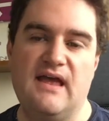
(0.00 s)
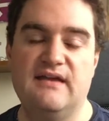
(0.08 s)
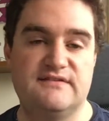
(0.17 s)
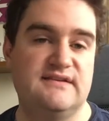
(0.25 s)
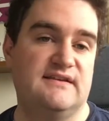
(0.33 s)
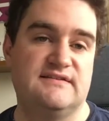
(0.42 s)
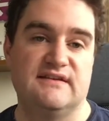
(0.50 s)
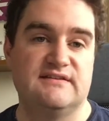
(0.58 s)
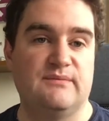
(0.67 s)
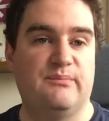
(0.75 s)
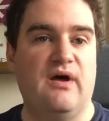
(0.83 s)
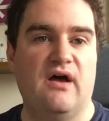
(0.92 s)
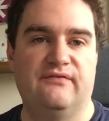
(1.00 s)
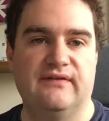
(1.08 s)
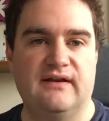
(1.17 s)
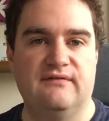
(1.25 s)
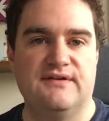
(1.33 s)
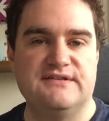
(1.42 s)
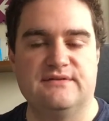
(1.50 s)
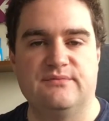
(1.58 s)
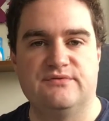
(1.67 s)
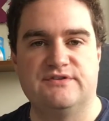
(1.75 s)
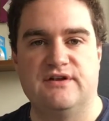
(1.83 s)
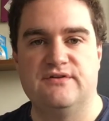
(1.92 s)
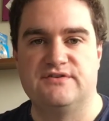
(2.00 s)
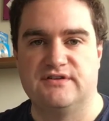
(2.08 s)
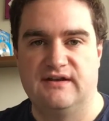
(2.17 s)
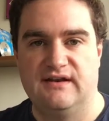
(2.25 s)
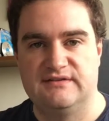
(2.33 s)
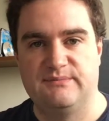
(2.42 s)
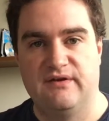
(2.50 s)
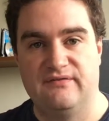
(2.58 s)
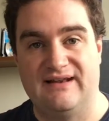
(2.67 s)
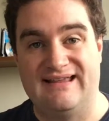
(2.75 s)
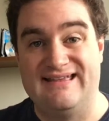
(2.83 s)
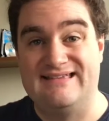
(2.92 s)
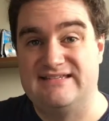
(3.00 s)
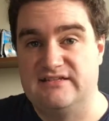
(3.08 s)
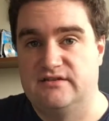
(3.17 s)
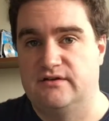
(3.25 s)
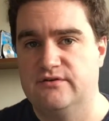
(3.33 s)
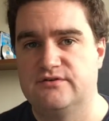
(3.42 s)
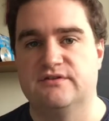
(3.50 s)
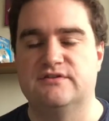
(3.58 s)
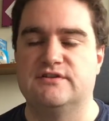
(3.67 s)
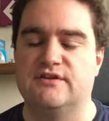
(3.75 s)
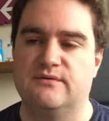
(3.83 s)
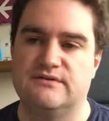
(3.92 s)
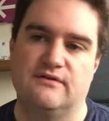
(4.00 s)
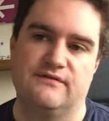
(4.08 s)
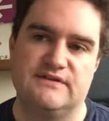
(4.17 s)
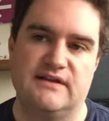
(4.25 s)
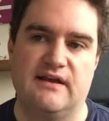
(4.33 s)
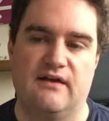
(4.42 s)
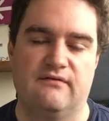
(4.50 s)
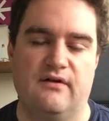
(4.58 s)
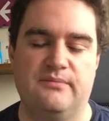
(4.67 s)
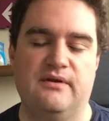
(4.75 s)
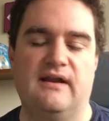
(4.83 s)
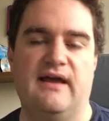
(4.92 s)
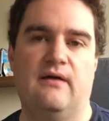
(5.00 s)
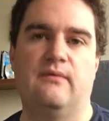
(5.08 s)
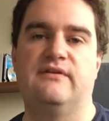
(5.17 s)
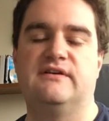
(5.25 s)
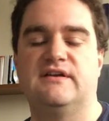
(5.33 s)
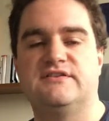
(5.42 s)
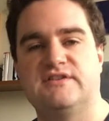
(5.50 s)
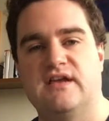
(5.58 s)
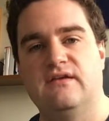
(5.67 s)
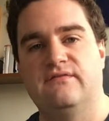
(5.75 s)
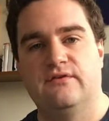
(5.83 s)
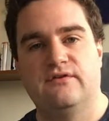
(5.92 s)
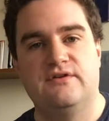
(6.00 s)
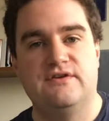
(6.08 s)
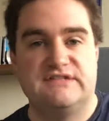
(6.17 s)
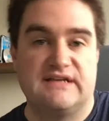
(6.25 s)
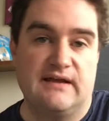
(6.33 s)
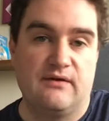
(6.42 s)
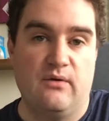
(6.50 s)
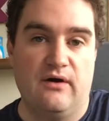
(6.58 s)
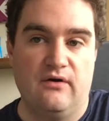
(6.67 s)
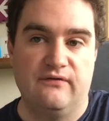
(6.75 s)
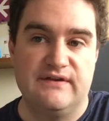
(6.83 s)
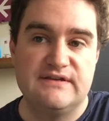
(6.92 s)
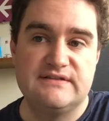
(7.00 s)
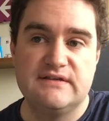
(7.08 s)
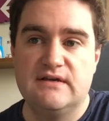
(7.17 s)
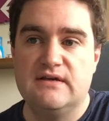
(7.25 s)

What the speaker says: it's a perfectly reasonable solution, and it's a perfectly easy solution to do, is obviously cover up your layout with a dust sheet if you're not using it, quite obvious.